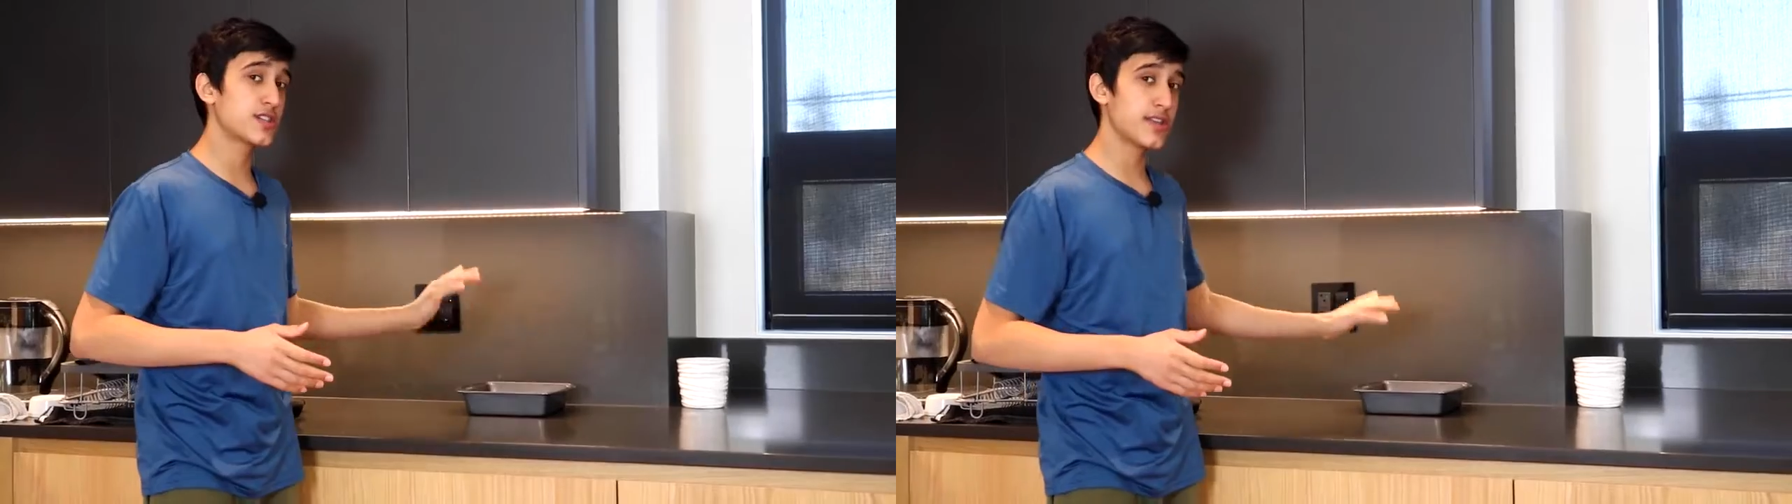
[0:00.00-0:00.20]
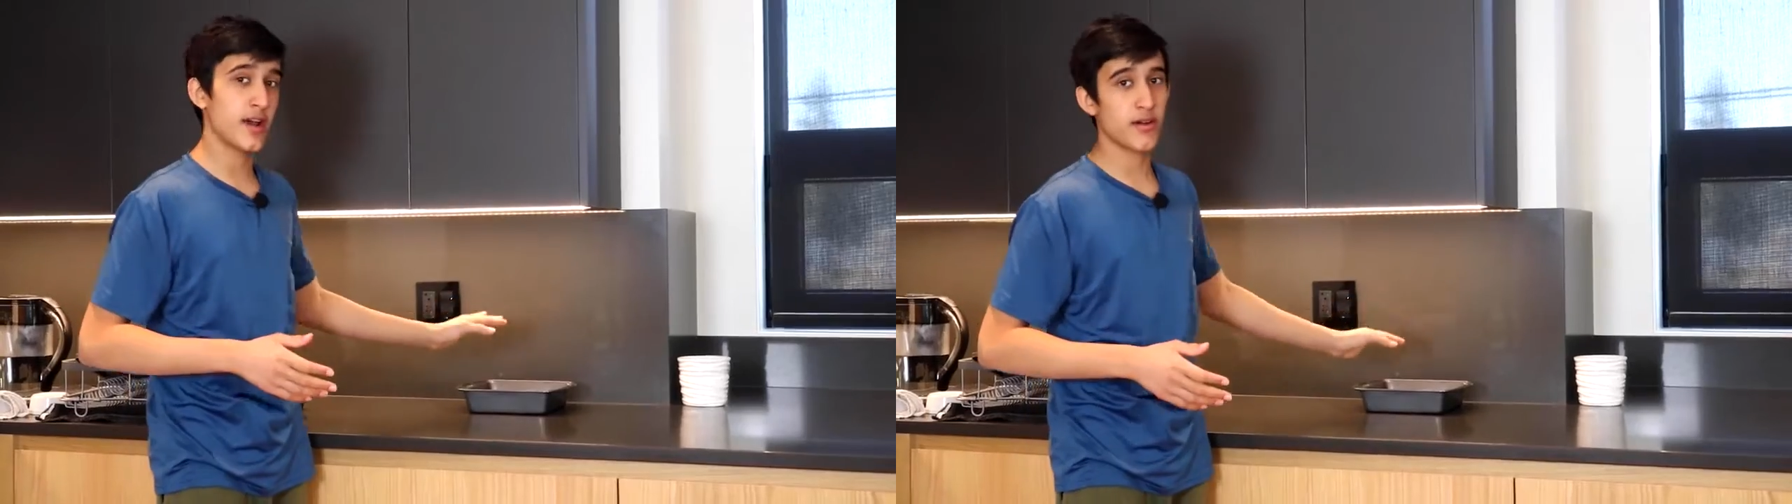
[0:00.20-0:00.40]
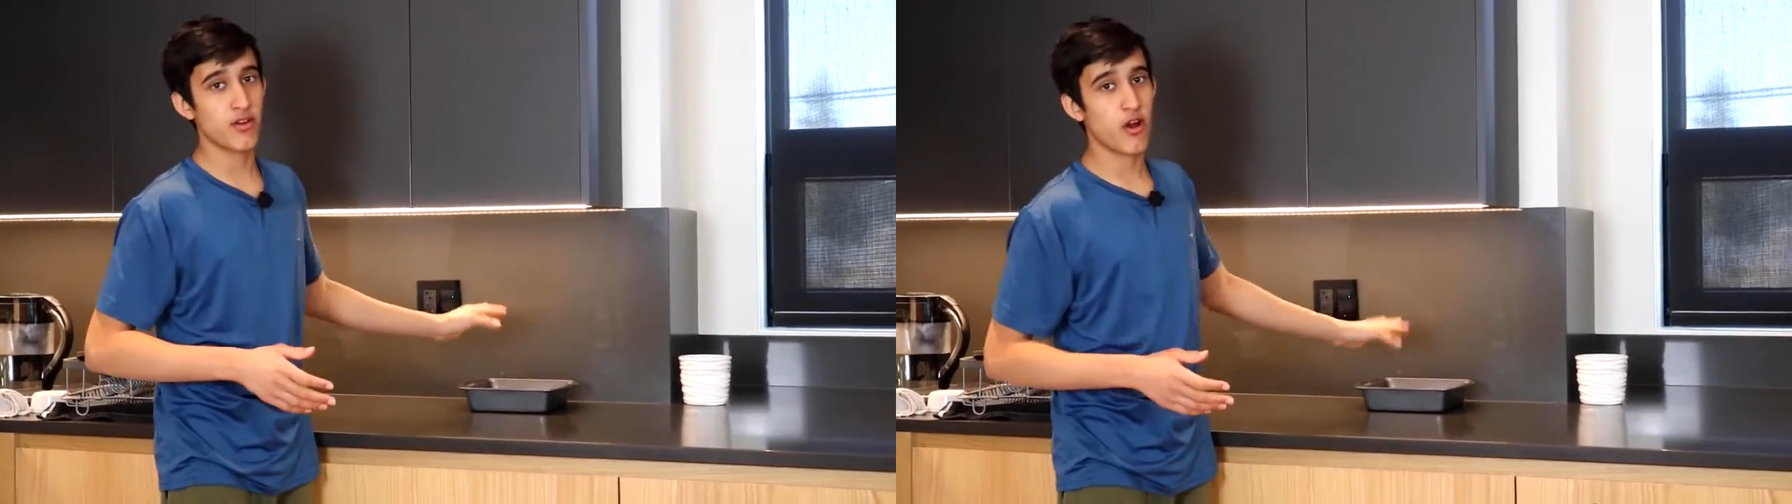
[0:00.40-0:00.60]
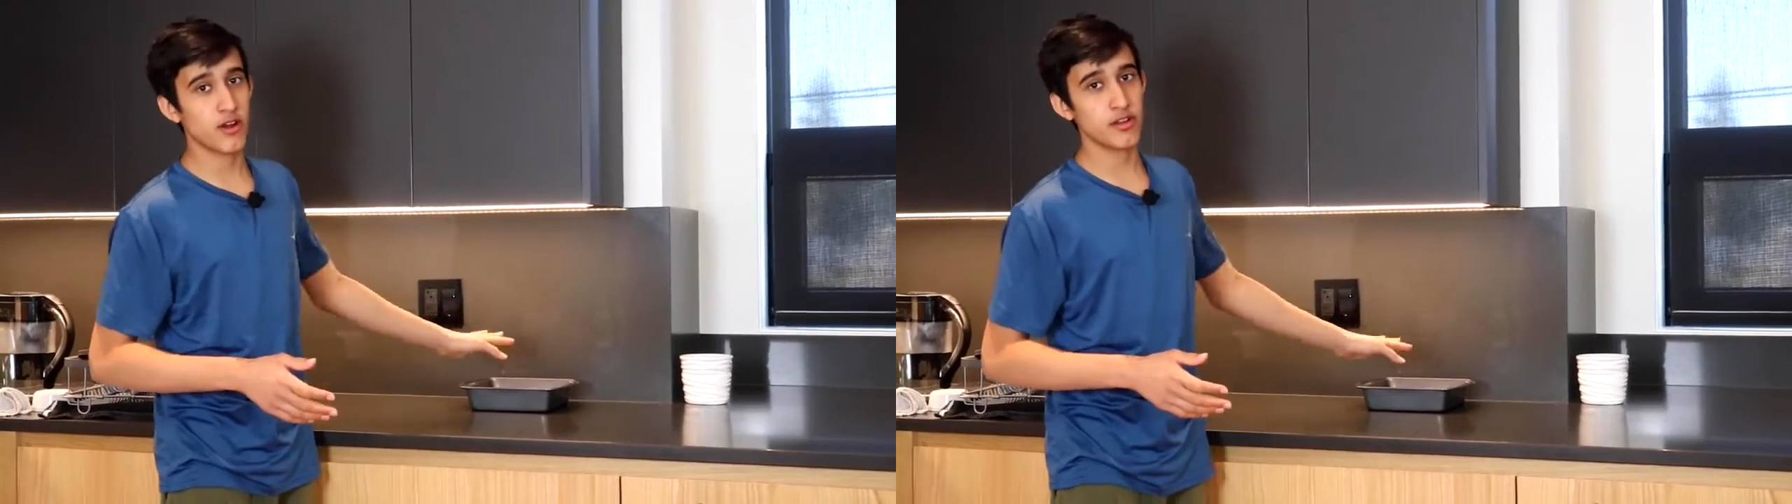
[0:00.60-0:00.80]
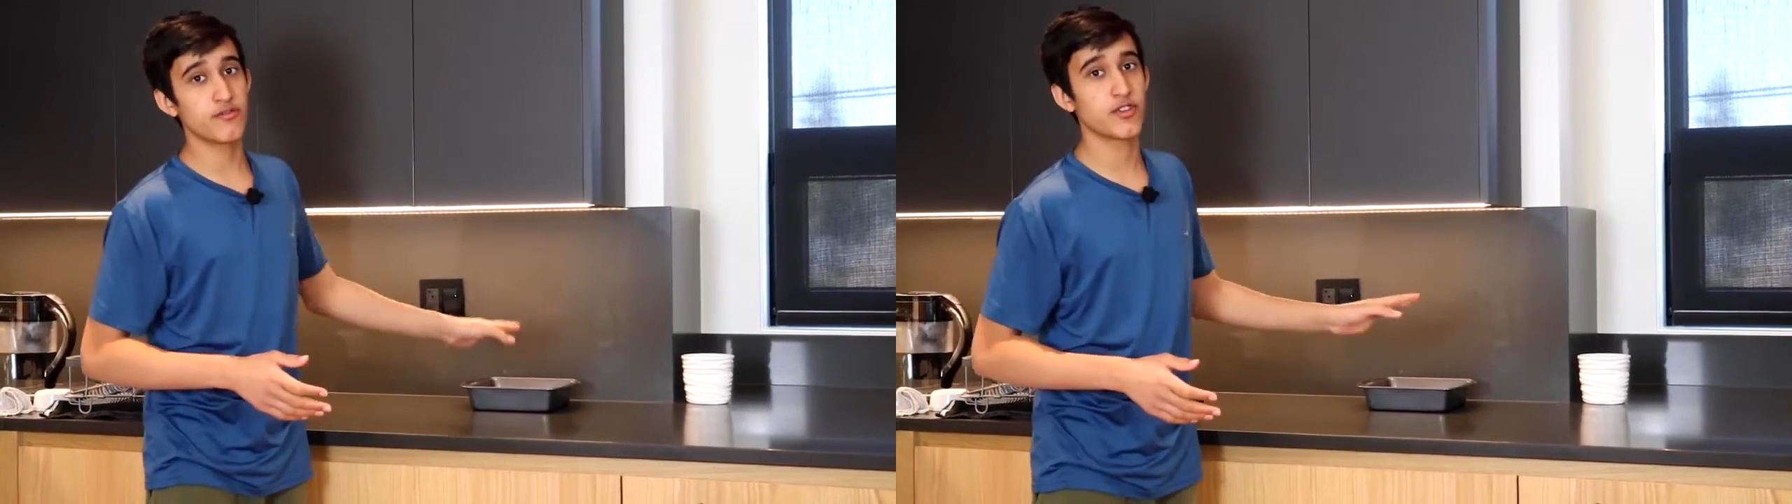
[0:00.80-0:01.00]
sit out and
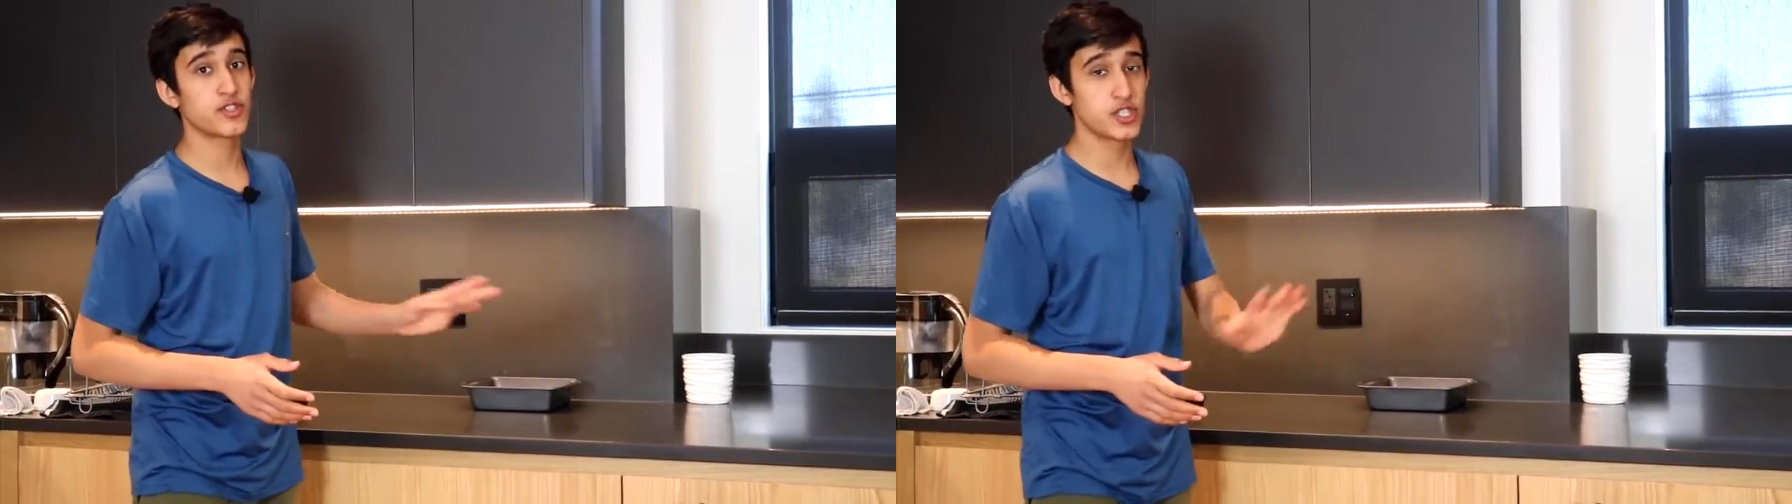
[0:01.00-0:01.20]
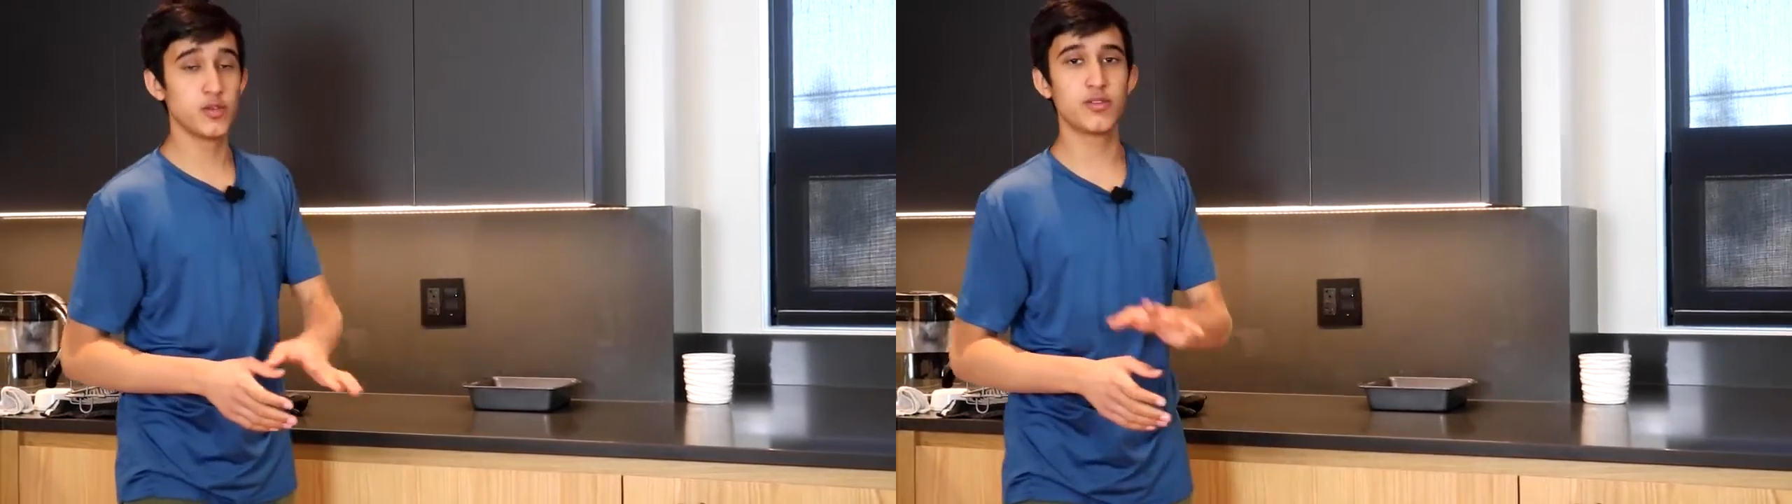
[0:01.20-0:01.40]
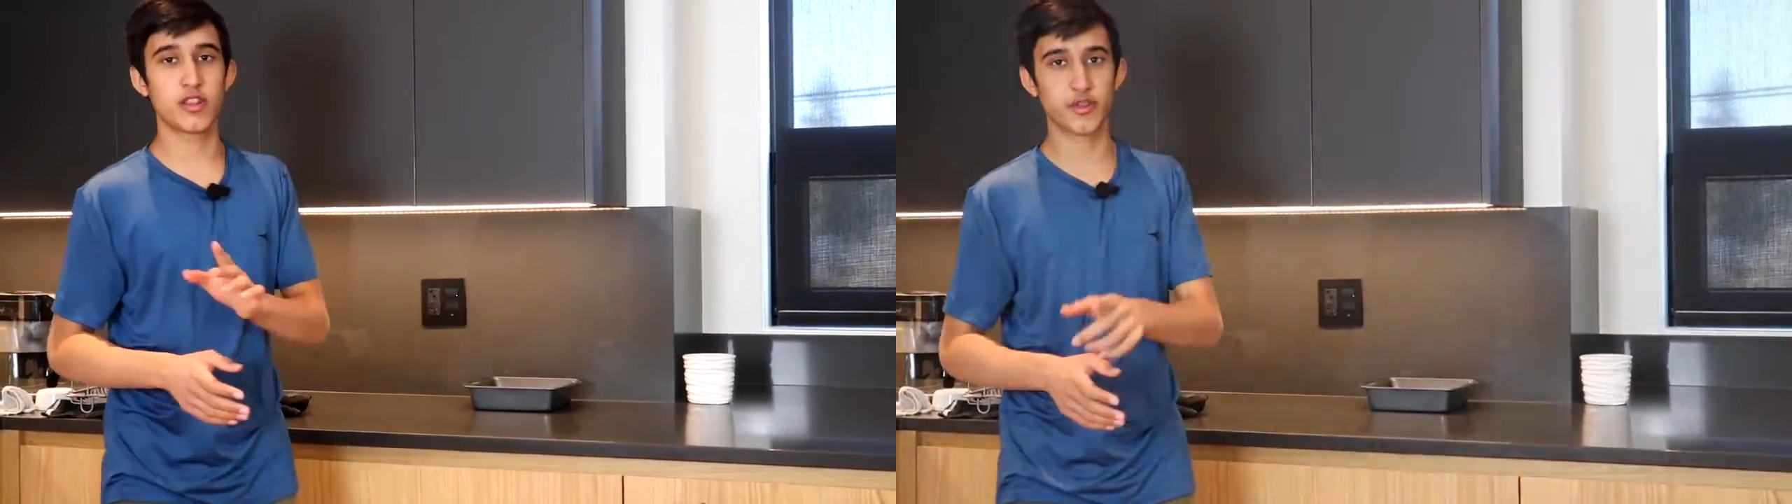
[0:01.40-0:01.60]
harden for 2 to